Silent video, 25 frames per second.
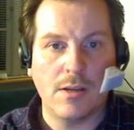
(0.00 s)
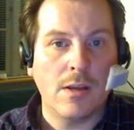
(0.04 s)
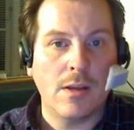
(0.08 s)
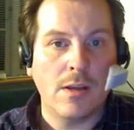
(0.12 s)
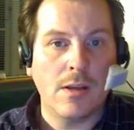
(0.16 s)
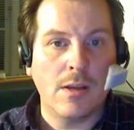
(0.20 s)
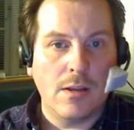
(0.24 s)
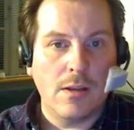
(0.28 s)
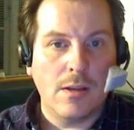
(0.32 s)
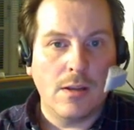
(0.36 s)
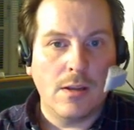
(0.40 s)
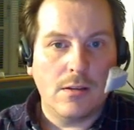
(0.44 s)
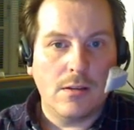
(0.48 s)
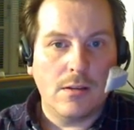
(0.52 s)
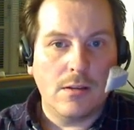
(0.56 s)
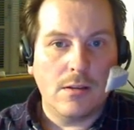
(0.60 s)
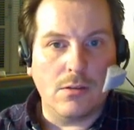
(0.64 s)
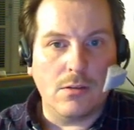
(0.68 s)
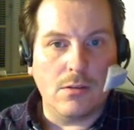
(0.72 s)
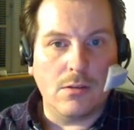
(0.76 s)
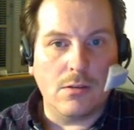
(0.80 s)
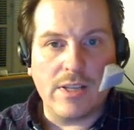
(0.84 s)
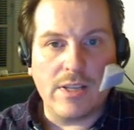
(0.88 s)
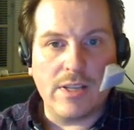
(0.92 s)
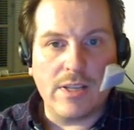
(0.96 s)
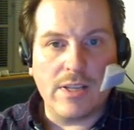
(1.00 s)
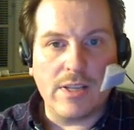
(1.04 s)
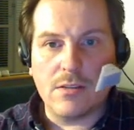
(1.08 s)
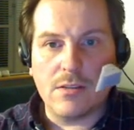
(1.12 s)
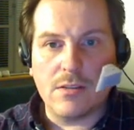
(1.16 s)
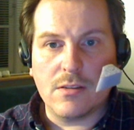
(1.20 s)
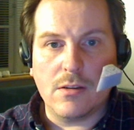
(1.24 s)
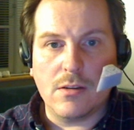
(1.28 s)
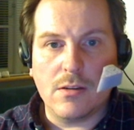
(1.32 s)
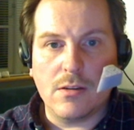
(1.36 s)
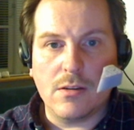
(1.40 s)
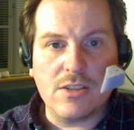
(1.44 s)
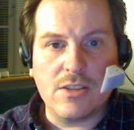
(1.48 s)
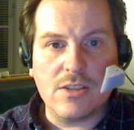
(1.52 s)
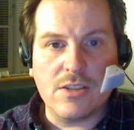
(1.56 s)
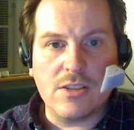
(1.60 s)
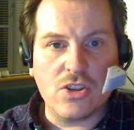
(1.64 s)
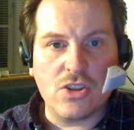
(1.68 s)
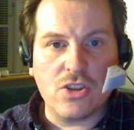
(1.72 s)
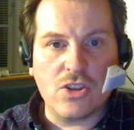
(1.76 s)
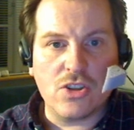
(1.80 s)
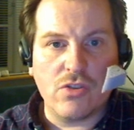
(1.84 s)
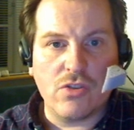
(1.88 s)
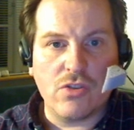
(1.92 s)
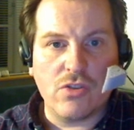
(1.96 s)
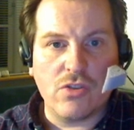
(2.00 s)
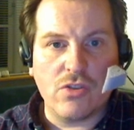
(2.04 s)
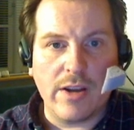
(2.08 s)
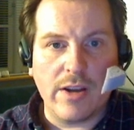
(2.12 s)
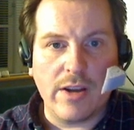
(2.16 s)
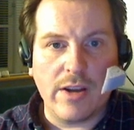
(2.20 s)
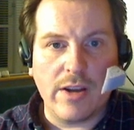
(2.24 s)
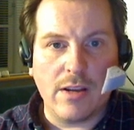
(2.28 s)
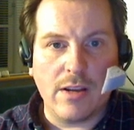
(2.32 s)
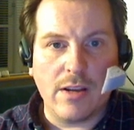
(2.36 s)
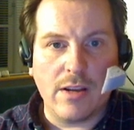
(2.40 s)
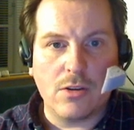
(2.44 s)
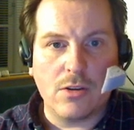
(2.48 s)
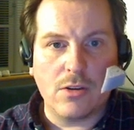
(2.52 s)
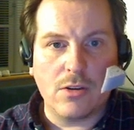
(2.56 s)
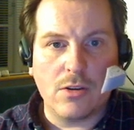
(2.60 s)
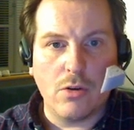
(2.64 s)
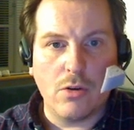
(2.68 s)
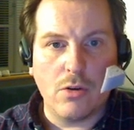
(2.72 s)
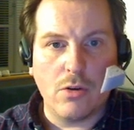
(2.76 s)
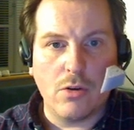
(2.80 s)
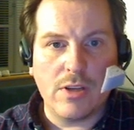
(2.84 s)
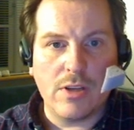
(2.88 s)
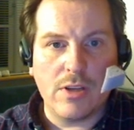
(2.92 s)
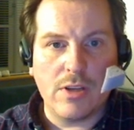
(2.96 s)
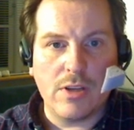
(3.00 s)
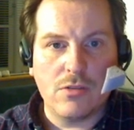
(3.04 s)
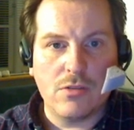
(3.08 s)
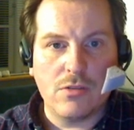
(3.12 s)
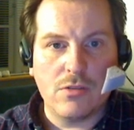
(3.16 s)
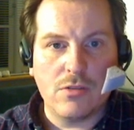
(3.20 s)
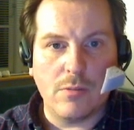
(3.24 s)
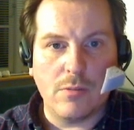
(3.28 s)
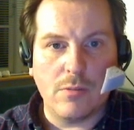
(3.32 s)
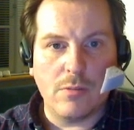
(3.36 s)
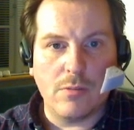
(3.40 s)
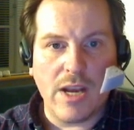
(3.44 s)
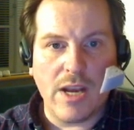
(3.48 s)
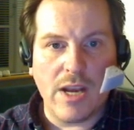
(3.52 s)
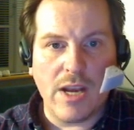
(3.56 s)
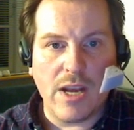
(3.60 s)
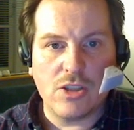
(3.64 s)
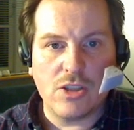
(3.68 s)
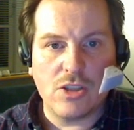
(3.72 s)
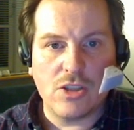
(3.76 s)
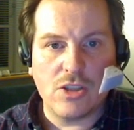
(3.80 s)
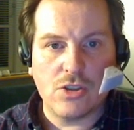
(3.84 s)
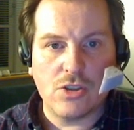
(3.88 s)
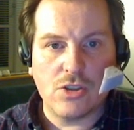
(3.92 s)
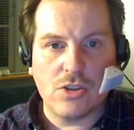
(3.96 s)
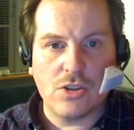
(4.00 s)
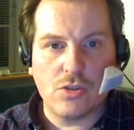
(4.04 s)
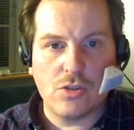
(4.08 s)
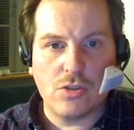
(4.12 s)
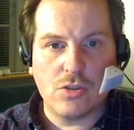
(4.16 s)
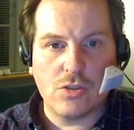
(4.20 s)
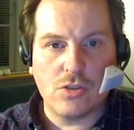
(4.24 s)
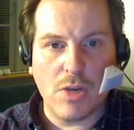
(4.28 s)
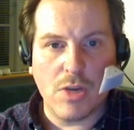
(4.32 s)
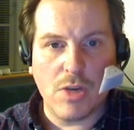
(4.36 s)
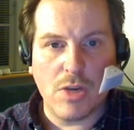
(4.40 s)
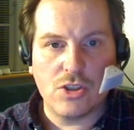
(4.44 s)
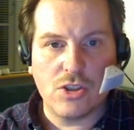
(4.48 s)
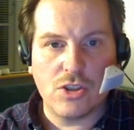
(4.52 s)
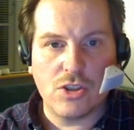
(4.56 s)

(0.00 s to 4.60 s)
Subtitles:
So let's just try and go into the management.